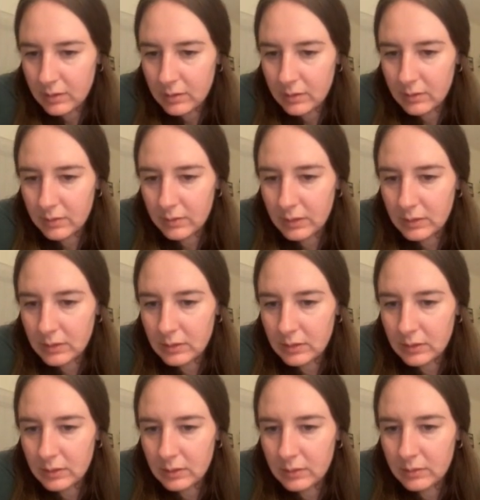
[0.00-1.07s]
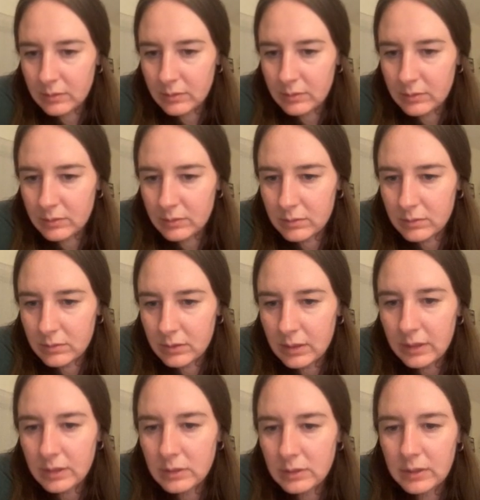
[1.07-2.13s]
Eraser.
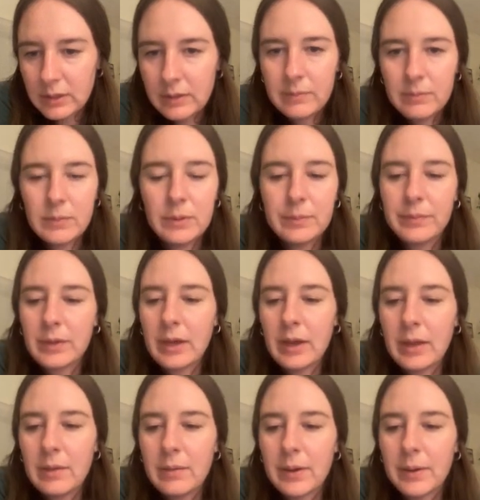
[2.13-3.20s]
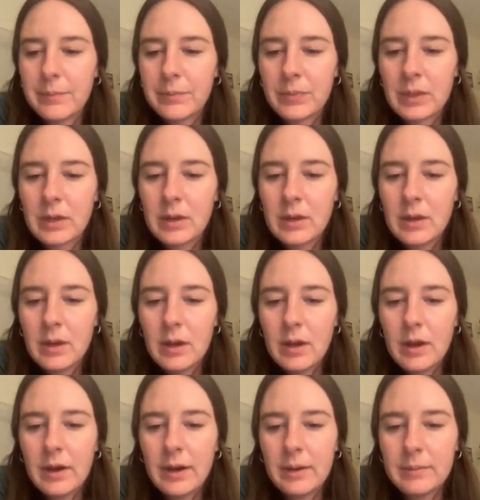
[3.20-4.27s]
Clear screen. Boop. Okay, there we go.
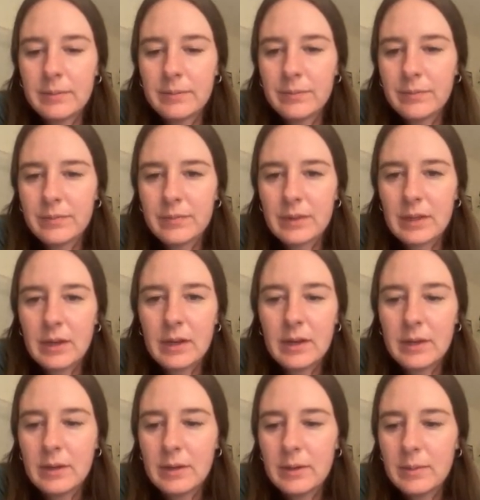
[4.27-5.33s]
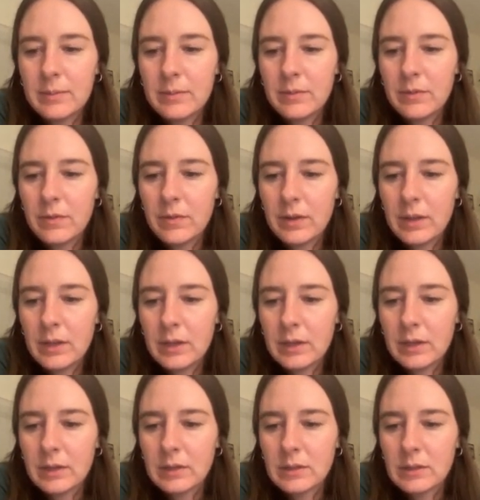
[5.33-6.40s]
All right. Fun
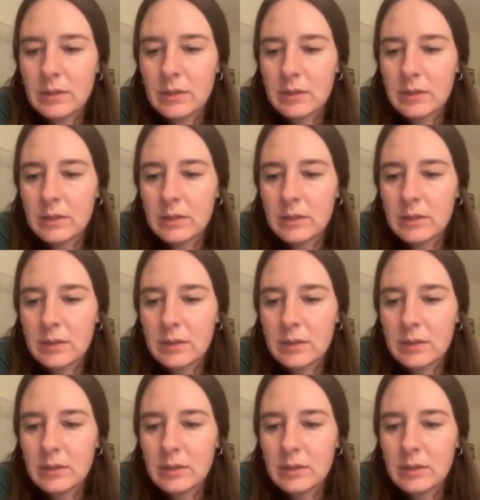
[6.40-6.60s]
things.